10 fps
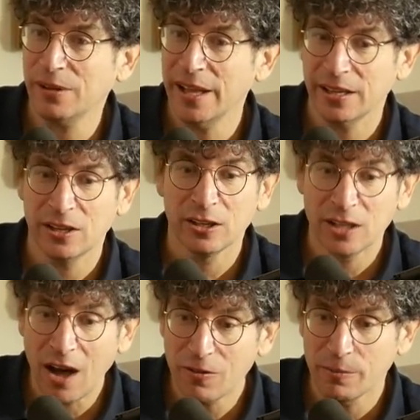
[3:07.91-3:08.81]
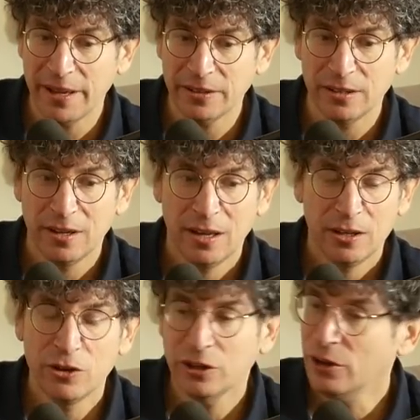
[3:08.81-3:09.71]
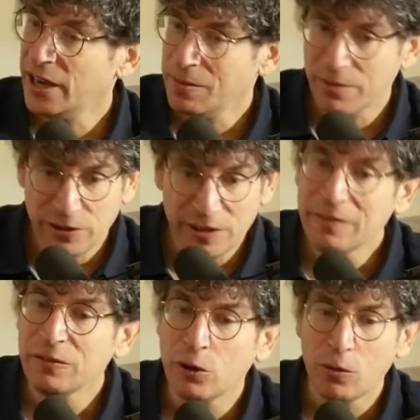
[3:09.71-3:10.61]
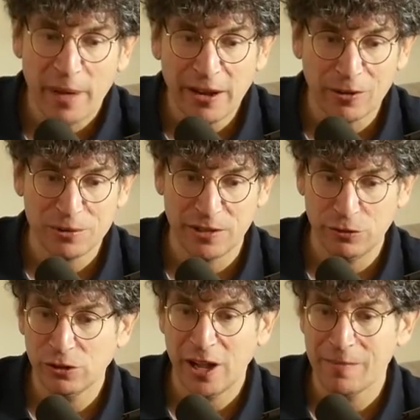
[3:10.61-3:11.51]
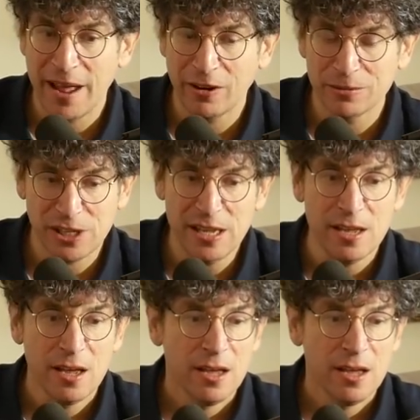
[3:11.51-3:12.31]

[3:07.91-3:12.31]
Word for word: Like your government, you're, you if, even if you go bankruptcy, if you declare bankruptcy,